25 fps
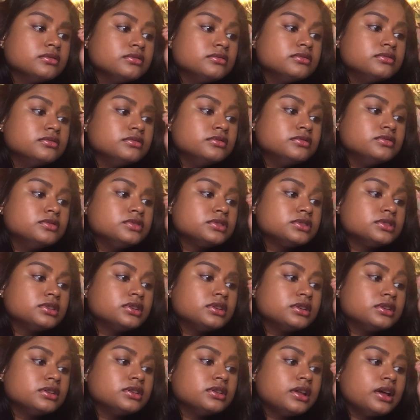you just can't
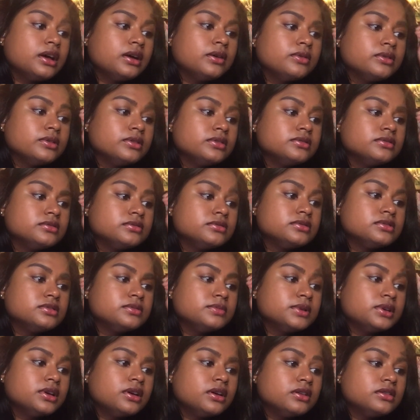allow it. To
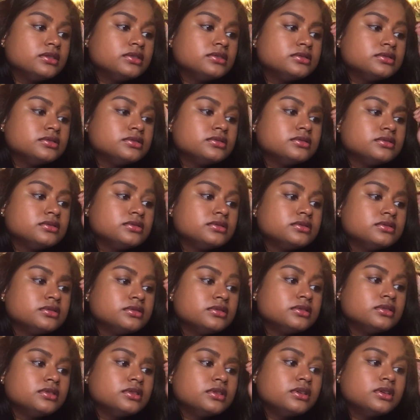be honest,
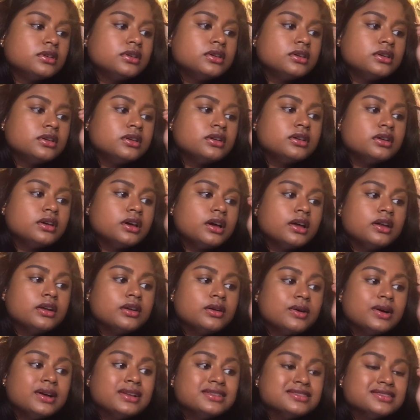I know
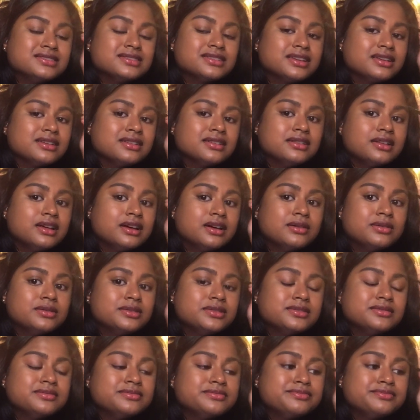I just can't allow it.